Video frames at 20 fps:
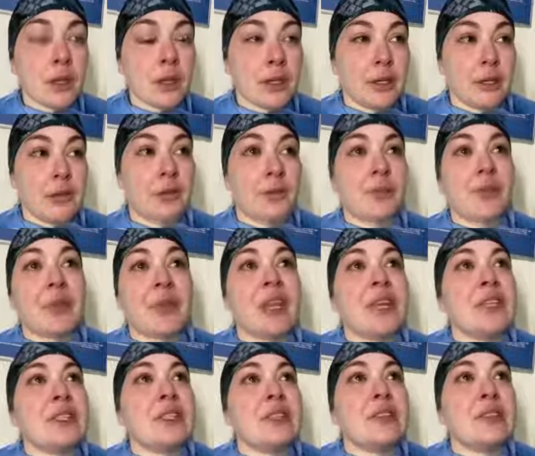You know,
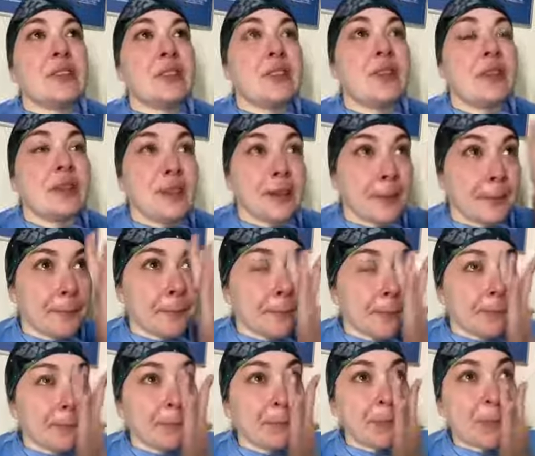guys, here's the thing.
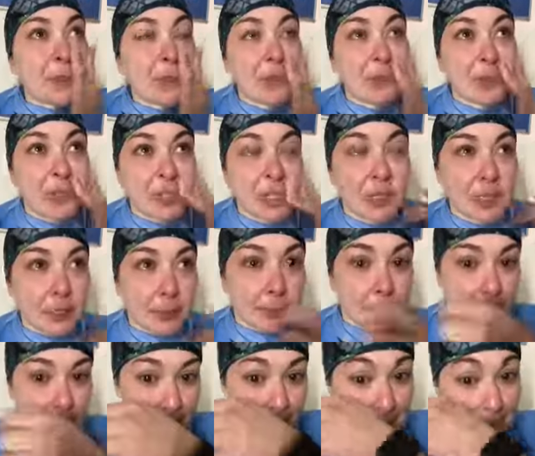Let me try and
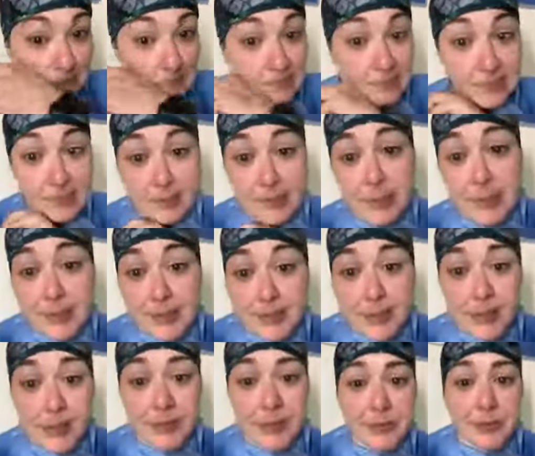put things into
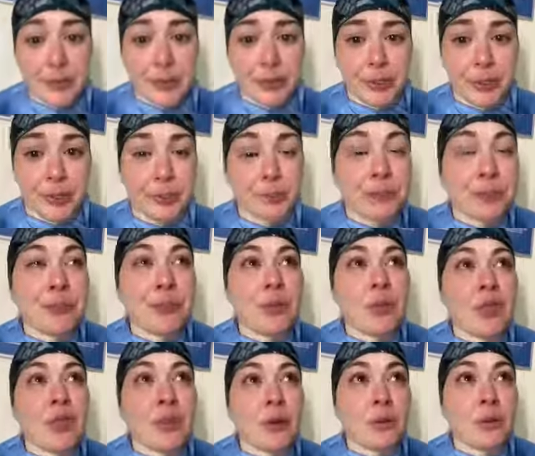context for you.
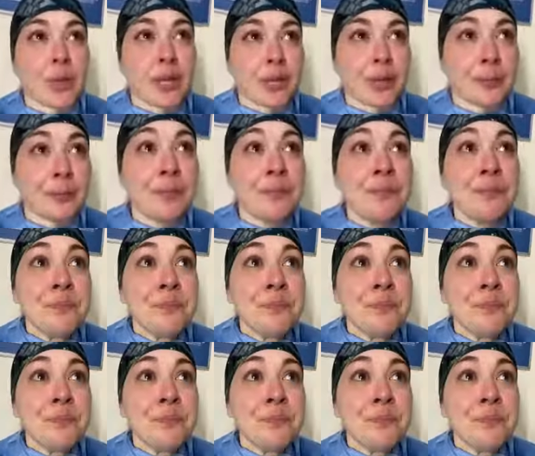Okay?